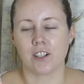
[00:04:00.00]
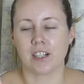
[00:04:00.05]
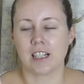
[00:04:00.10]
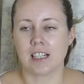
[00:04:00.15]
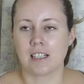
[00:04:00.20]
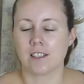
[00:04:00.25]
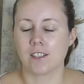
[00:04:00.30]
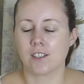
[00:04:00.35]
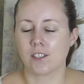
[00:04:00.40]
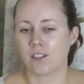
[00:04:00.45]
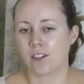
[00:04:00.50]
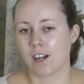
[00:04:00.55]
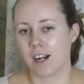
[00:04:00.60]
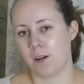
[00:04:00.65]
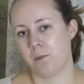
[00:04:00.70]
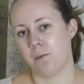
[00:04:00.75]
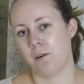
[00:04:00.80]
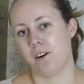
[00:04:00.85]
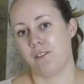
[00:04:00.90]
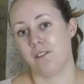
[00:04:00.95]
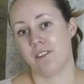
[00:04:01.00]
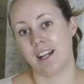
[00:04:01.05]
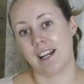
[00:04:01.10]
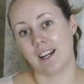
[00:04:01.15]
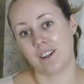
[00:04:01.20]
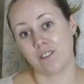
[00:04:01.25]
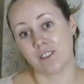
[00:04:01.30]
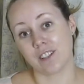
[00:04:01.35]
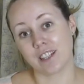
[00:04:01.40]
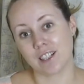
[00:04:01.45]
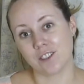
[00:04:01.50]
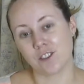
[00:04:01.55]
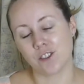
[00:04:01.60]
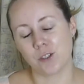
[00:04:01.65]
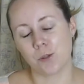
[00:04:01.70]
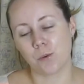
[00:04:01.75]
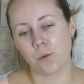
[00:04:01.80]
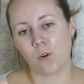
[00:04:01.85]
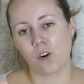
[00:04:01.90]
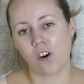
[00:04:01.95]
Instagram of an outfit that
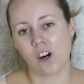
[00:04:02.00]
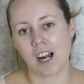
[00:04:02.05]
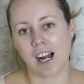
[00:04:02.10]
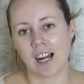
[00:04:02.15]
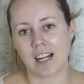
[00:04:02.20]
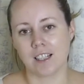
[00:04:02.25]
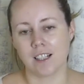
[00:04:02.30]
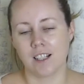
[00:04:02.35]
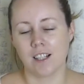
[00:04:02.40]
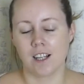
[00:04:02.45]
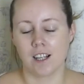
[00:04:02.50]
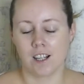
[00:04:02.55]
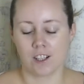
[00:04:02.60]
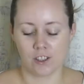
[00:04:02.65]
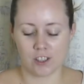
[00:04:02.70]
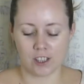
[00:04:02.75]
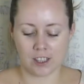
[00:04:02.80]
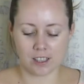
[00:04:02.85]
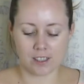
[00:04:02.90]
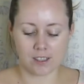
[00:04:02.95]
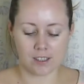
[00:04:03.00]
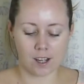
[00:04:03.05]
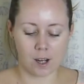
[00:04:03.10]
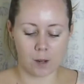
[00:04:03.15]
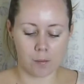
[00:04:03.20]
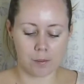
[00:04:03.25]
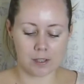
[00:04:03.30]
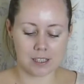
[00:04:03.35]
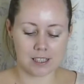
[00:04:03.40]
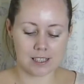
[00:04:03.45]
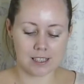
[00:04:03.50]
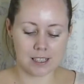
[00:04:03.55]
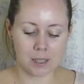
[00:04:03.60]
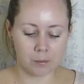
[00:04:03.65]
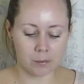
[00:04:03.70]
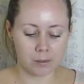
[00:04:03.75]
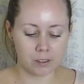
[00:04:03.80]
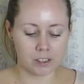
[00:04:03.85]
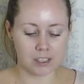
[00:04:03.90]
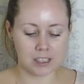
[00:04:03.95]
she wore, and she had a top
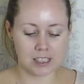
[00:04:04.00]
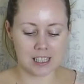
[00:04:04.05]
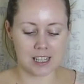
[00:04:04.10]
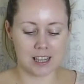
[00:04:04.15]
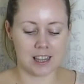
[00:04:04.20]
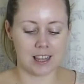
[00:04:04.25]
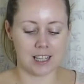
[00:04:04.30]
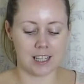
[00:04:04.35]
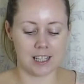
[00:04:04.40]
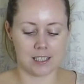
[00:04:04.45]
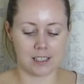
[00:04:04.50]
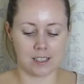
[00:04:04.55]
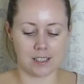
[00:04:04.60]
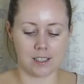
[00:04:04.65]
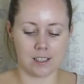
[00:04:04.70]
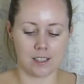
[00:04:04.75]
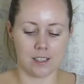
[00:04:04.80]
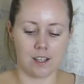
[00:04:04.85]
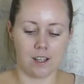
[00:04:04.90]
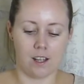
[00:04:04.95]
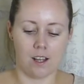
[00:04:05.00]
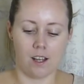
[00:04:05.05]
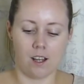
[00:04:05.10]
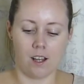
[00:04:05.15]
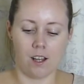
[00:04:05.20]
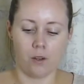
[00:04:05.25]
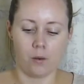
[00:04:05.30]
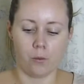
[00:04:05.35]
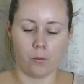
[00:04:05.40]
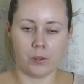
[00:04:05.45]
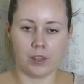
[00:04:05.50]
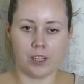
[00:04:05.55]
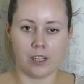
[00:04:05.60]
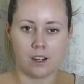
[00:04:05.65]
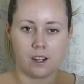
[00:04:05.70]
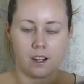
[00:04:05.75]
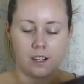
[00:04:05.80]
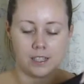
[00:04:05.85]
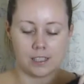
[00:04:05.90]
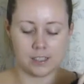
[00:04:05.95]
similar to this with the
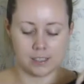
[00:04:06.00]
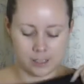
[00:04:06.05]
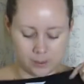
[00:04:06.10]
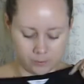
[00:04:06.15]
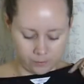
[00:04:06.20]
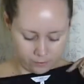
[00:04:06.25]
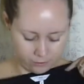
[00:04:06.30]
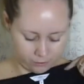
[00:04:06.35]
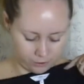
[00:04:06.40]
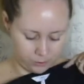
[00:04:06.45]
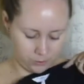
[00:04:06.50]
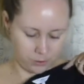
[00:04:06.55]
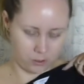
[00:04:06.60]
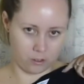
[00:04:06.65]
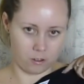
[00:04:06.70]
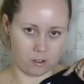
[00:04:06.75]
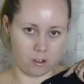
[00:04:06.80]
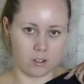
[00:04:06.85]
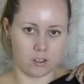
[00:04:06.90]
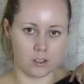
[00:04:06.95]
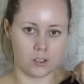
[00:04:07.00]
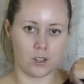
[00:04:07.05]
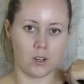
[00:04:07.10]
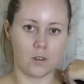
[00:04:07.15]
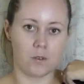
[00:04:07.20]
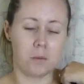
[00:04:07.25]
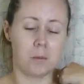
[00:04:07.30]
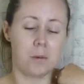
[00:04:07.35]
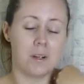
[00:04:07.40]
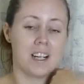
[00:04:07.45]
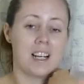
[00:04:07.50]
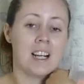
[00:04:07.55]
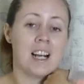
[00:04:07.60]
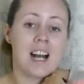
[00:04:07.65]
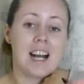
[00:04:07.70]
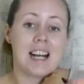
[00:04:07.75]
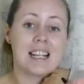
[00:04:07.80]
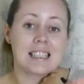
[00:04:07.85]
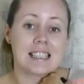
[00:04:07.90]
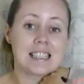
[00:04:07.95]
kind of same front of the crossover, but it
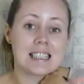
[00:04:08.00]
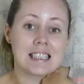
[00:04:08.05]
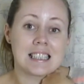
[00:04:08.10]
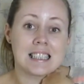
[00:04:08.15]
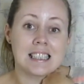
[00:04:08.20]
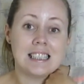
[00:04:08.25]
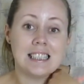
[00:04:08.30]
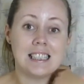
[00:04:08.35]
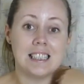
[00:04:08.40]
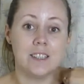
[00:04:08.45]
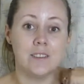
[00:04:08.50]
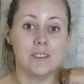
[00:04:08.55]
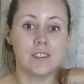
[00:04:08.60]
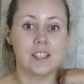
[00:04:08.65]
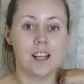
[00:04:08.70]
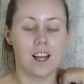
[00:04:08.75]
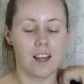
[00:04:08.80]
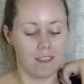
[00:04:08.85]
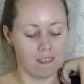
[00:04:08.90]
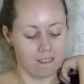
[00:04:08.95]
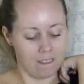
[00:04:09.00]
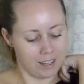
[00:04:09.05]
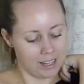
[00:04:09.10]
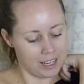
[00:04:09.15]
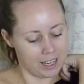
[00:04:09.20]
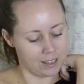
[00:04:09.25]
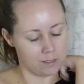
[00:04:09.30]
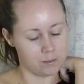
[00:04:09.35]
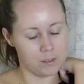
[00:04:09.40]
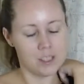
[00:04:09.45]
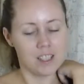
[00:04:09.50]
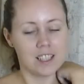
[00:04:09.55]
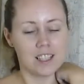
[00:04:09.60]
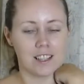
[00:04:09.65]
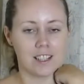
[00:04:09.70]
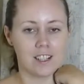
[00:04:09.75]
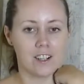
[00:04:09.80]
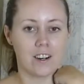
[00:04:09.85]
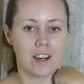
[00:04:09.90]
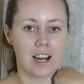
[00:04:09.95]
had sleeves that came to I
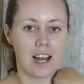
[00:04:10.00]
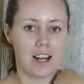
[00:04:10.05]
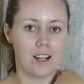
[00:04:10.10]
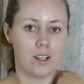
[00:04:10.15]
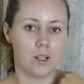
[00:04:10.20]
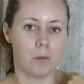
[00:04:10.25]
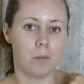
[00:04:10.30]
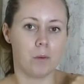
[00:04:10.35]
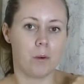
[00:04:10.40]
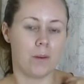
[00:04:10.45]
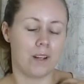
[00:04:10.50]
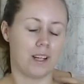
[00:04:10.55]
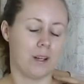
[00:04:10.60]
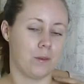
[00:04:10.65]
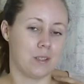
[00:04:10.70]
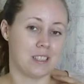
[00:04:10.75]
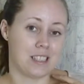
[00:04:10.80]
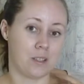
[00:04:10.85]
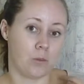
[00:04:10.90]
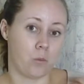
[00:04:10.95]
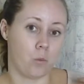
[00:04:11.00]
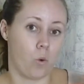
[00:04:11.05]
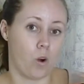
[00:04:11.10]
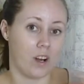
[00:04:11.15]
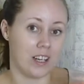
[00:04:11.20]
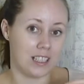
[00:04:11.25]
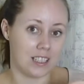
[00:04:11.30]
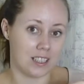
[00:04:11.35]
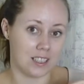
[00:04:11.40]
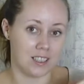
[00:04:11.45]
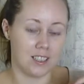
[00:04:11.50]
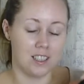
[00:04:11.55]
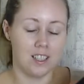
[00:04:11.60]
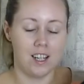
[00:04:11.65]
think her elbow, and it was in white,